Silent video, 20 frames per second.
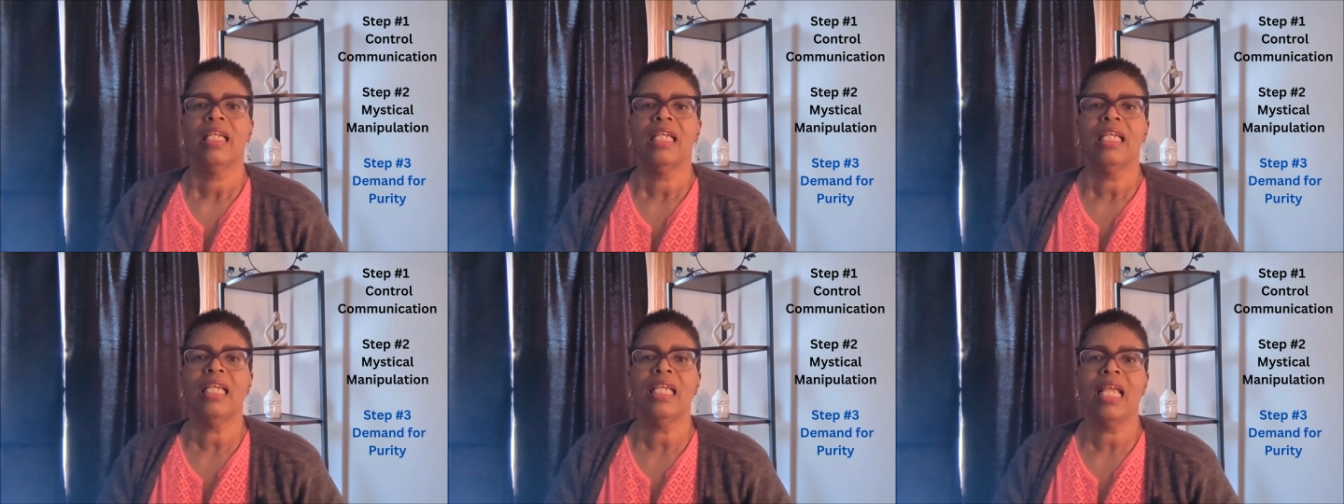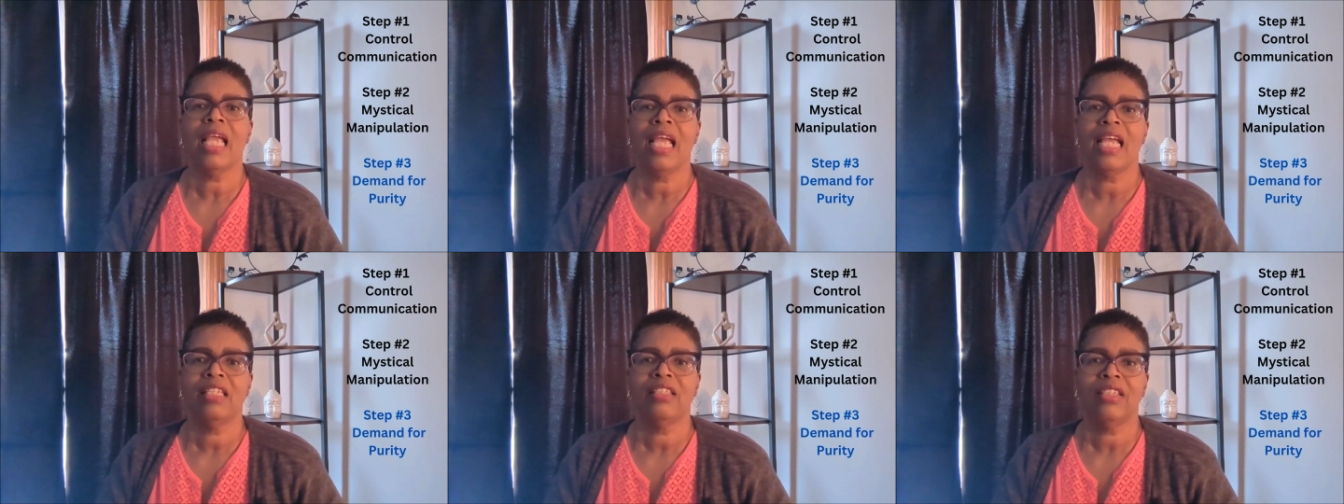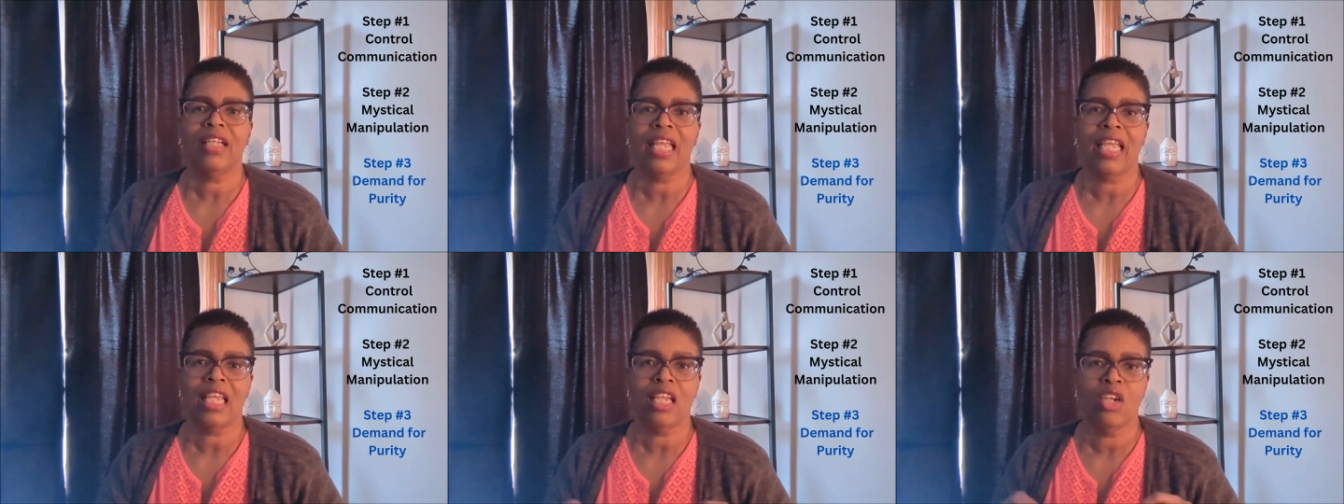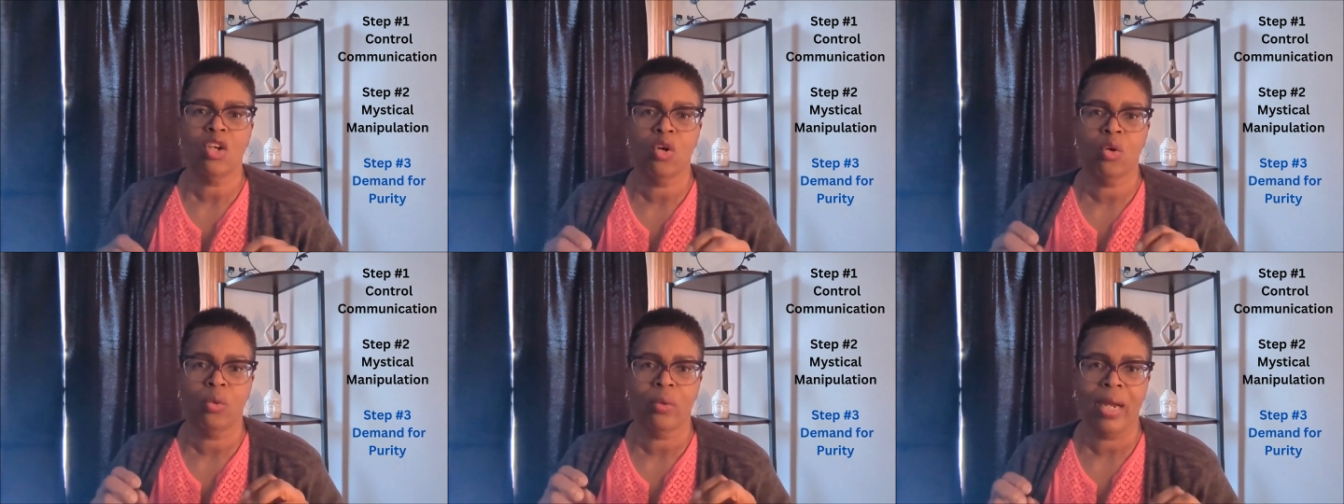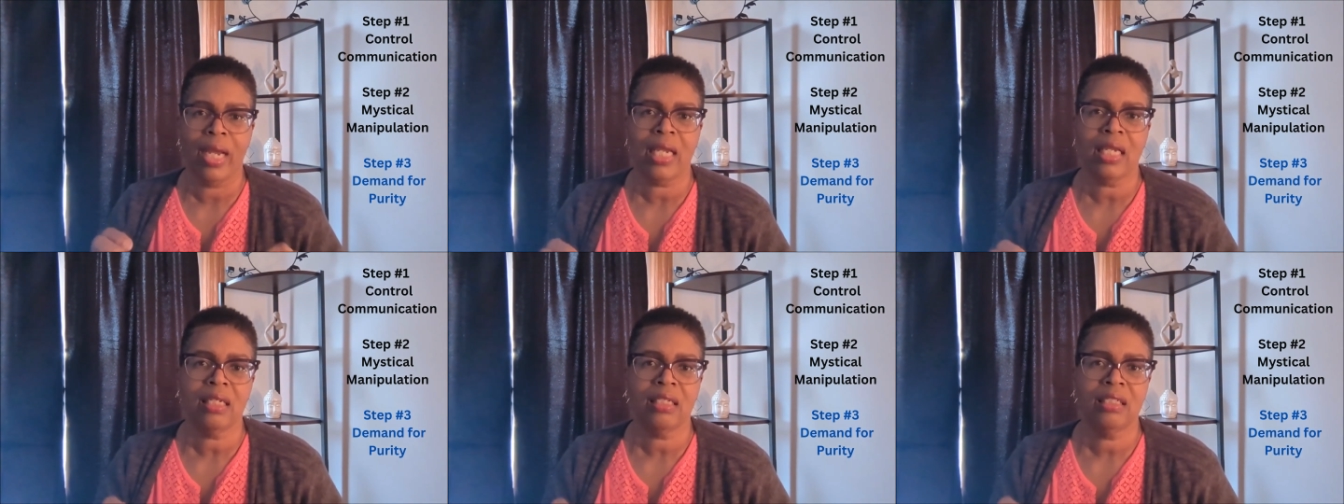he has
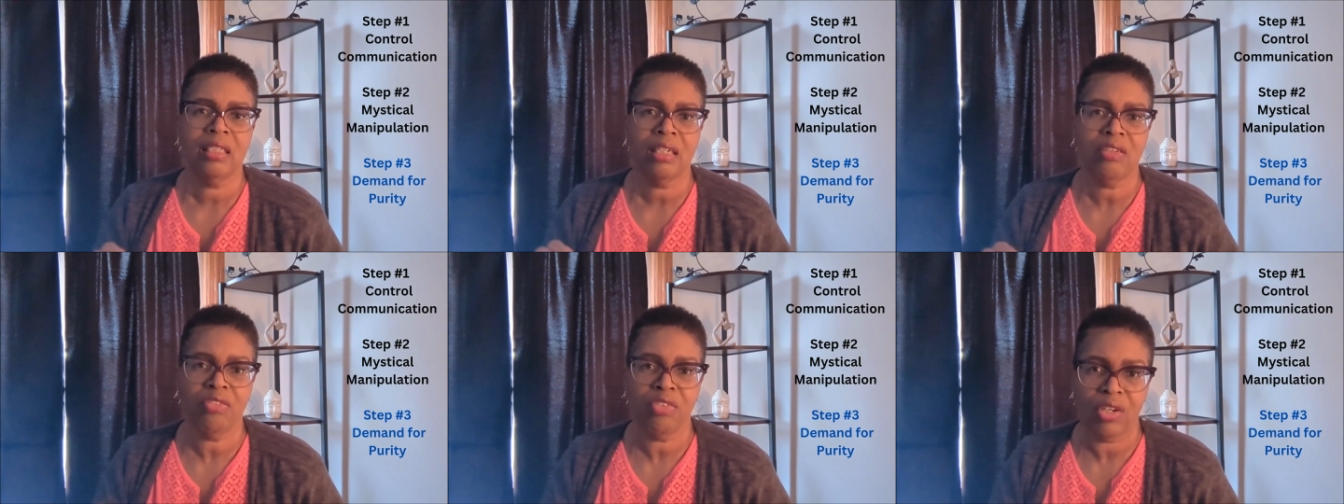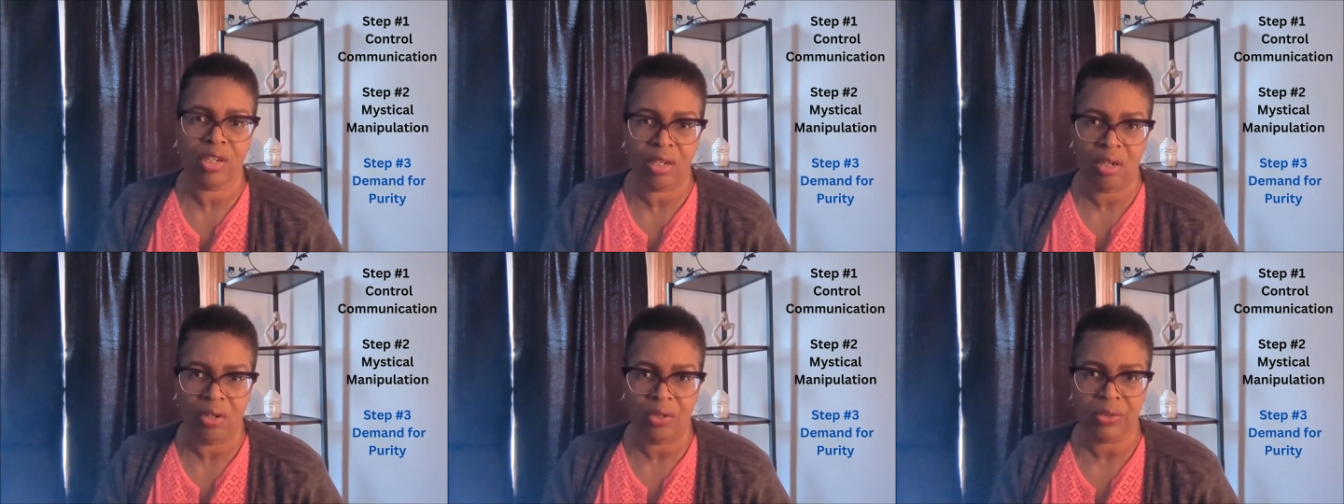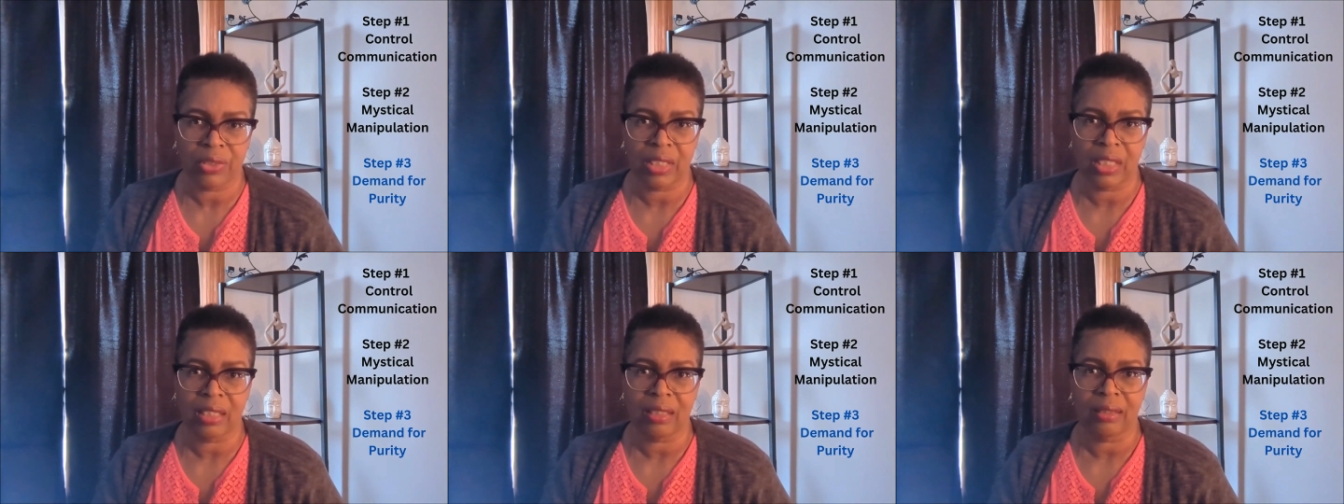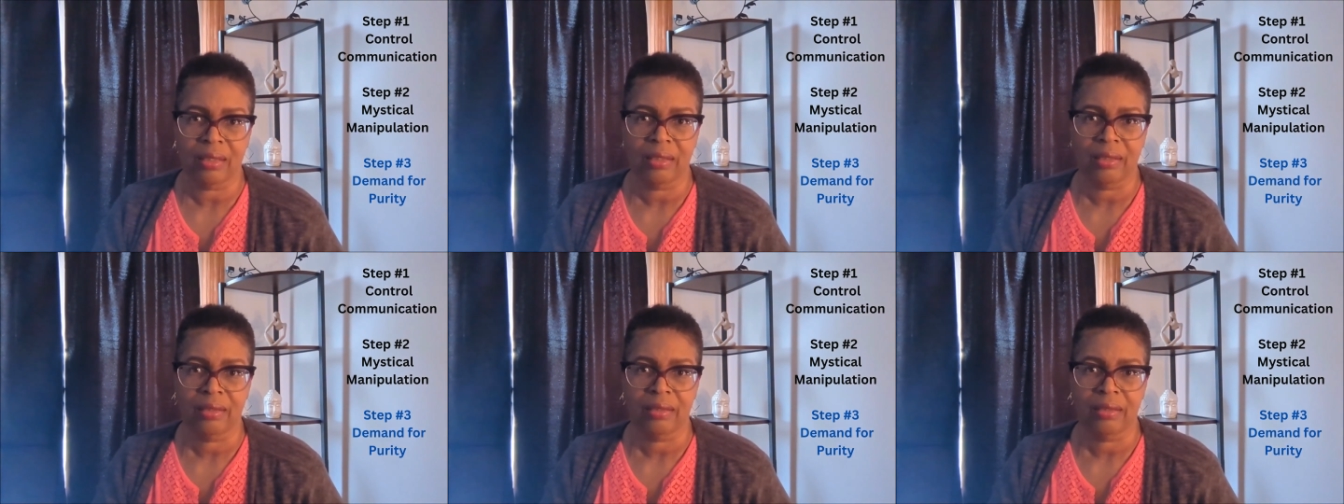great difficulty